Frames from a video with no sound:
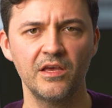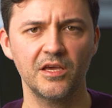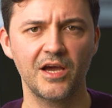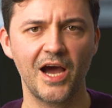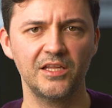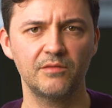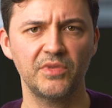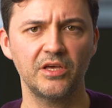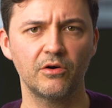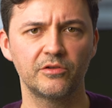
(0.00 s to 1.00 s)
guided
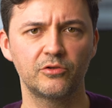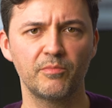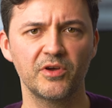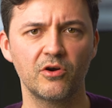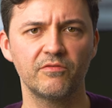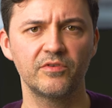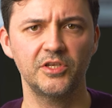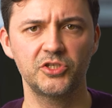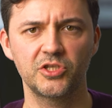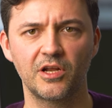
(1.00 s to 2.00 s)
me on the topic of
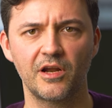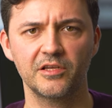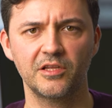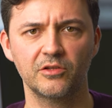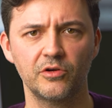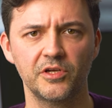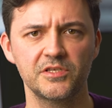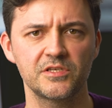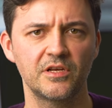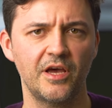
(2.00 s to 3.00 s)
digital
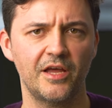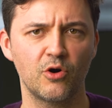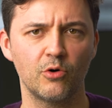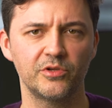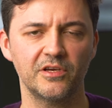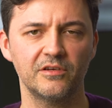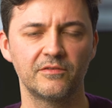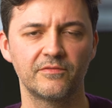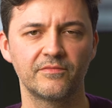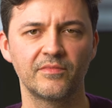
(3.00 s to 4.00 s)
architectonics and coding.
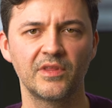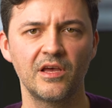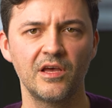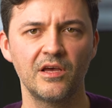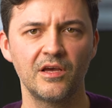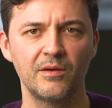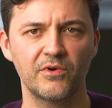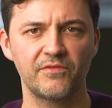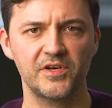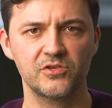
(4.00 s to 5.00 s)

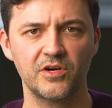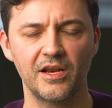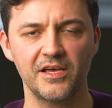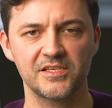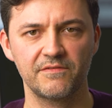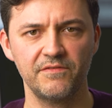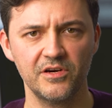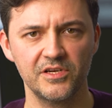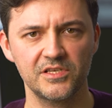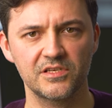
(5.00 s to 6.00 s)
Professor Elias
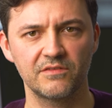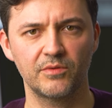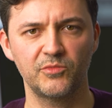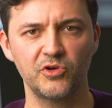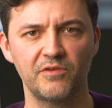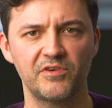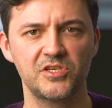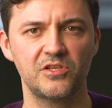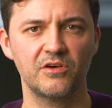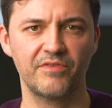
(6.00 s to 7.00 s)
Zafiris from the
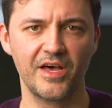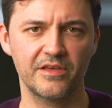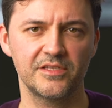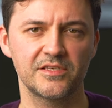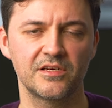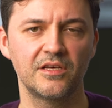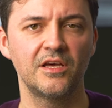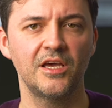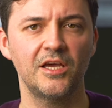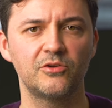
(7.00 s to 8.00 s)
University of Athens
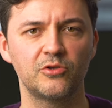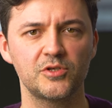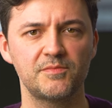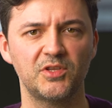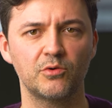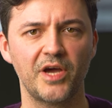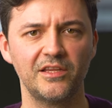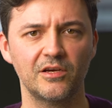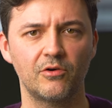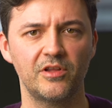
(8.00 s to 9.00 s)
introduced me to
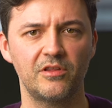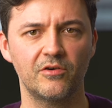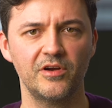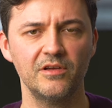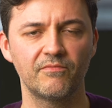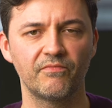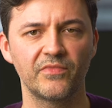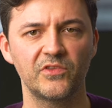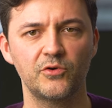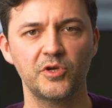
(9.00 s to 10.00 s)
category theory
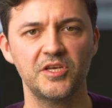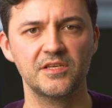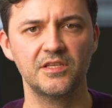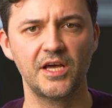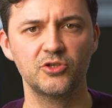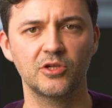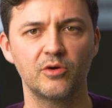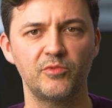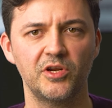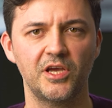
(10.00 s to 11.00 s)
through his natural
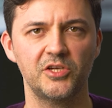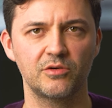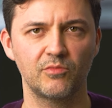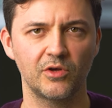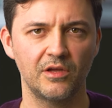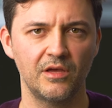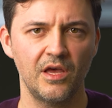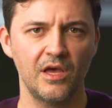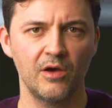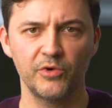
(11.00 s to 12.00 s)
communication model,
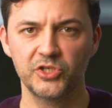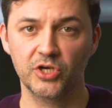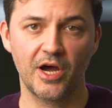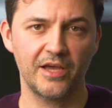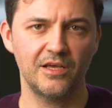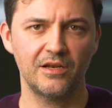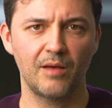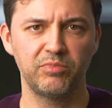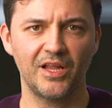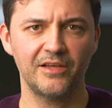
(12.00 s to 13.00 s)
which I then
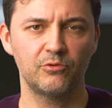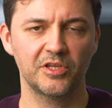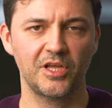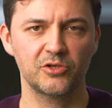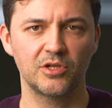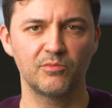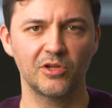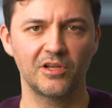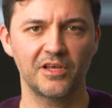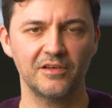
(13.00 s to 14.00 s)
applied to architectural
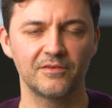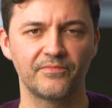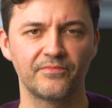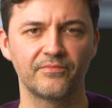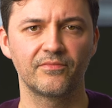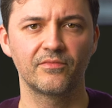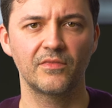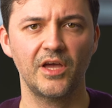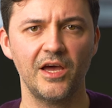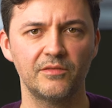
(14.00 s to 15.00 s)
modeling.
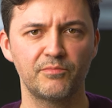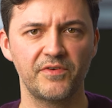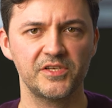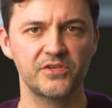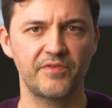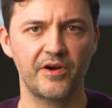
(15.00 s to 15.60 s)
And Professor Vera